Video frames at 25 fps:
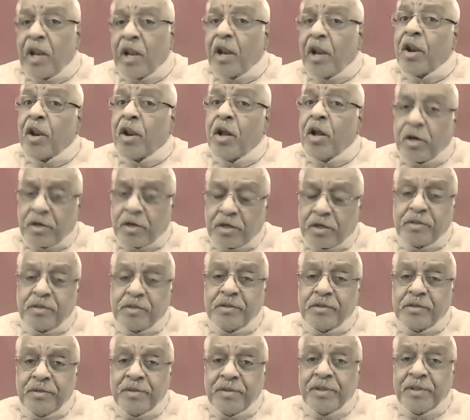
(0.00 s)
a lot
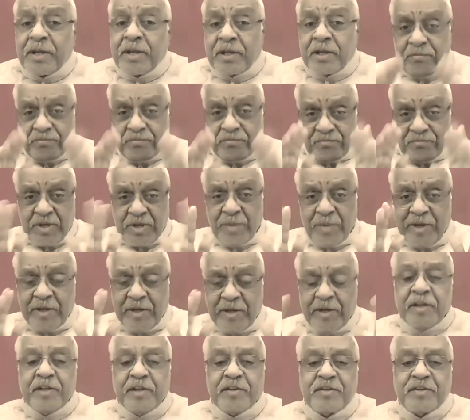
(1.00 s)
in the
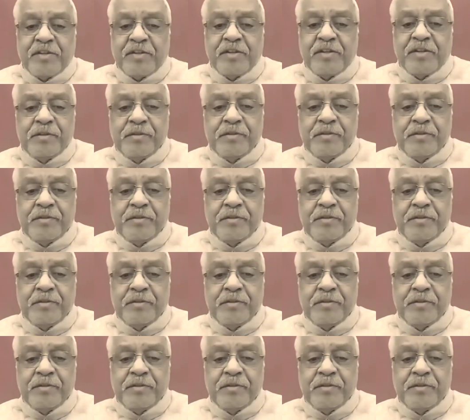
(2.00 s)
coming days.